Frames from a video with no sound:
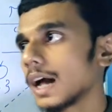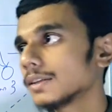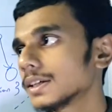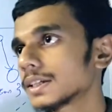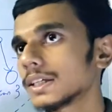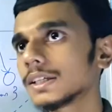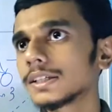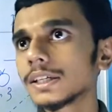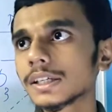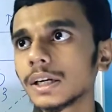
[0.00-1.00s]
I'll just see
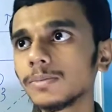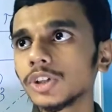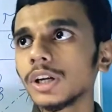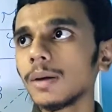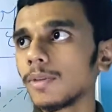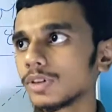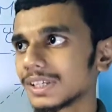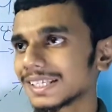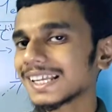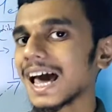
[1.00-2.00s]
its description
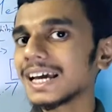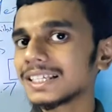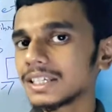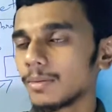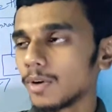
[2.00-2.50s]
about the size,